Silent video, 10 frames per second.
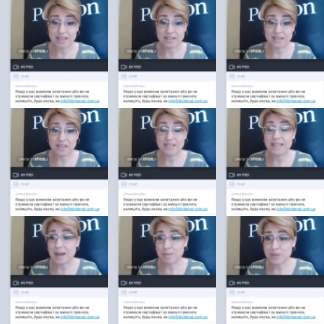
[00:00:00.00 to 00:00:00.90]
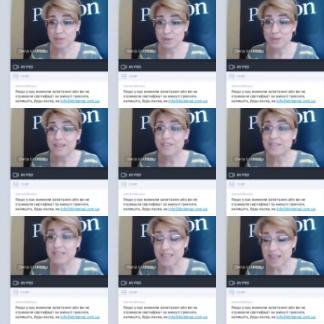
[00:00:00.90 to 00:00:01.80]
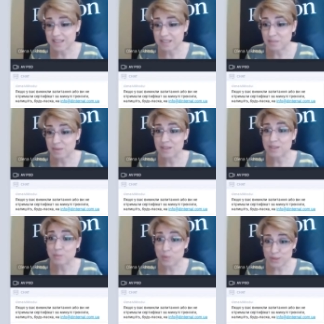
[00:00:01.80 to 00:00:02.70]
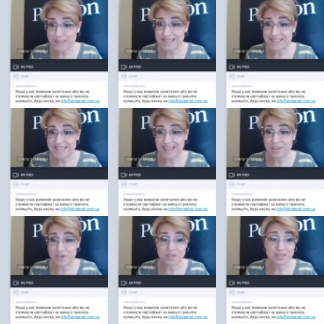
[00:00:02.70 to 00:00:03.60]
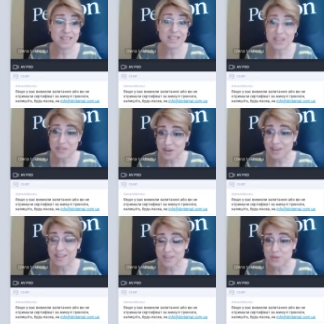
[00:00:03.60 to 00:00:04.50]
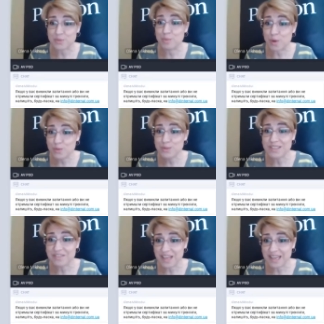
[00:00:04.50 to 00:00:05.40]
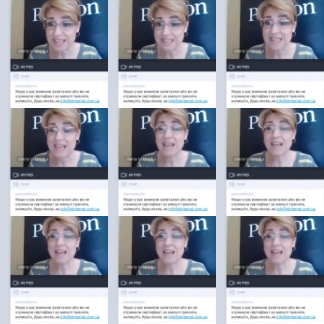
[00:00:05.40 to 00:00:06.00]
and it's absolutely fantastic because modern teenagers are difficult to motivate,